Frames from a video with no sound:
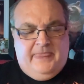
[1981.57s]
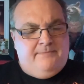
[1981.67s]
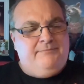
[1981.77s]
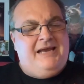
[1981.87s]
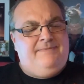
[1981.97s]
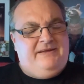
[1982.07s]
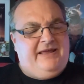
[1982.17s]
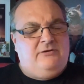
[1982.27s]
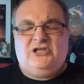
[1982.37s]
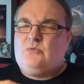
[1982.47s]
maybe
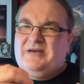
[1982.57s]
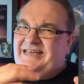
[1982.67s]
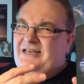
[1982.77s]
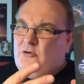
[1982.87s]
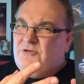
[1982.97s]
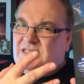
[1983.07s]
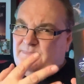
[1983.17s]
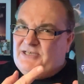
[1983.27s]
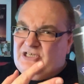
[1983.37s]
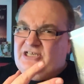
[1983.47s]
they just wanted to do the
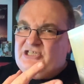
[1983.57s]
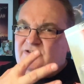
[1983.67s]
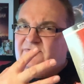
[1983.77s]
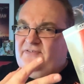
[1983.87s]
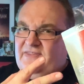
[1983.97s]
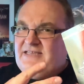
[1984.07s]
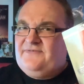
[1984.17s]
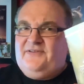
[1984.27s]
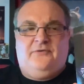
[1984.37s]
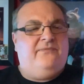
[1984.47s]
special edition for this
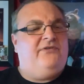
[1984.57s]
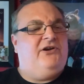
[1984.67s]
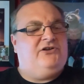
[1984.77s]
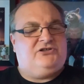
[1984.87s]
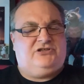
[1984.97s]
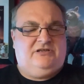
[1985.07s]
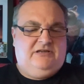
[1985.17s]
film first